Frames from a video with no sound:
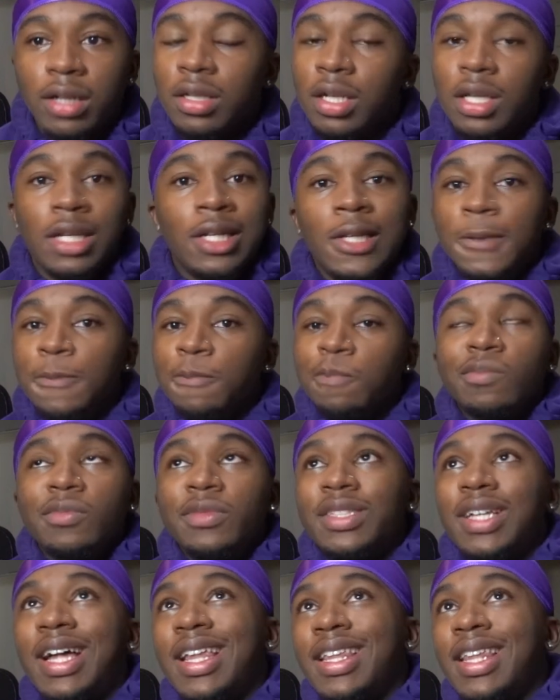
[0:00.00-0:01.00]
of
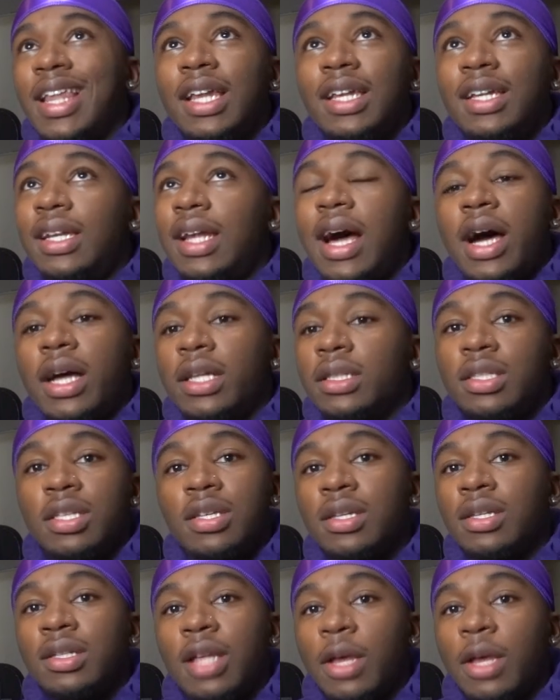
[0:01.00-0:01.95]
a, a lot.